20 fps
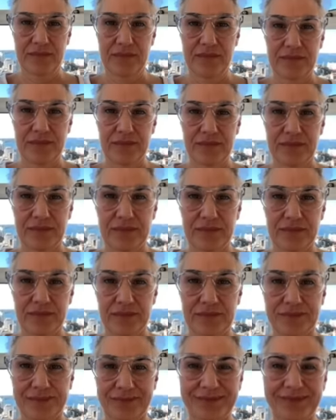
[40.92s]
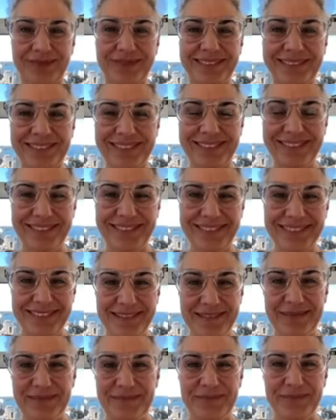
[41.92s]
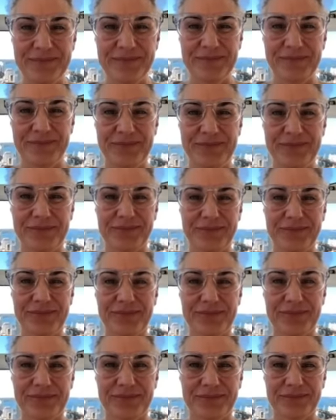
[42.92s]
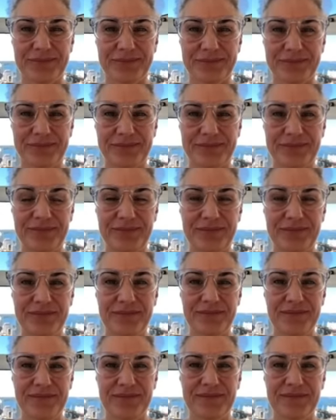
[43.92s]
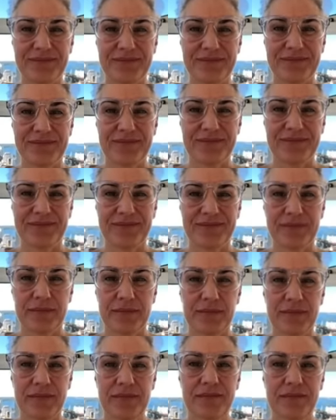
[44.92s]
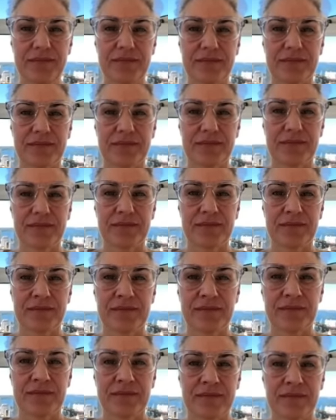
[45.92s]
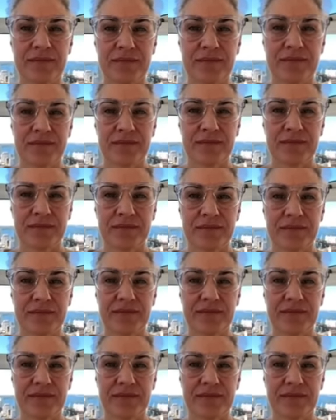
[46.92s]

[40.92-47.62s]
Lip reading: (silent)